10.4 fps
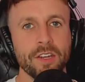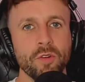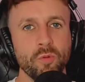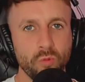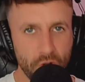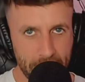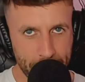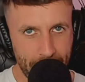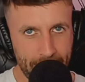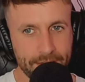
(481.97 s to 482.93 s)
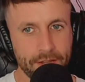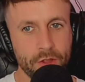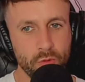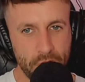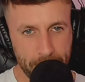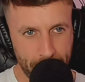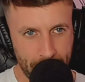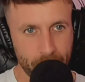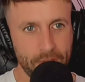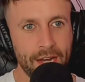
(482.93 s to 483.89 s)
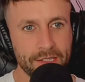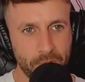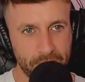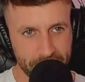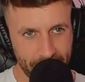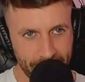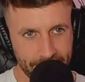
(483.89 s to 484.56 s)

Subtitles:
The Running Man with Arnold Schwarzenegger.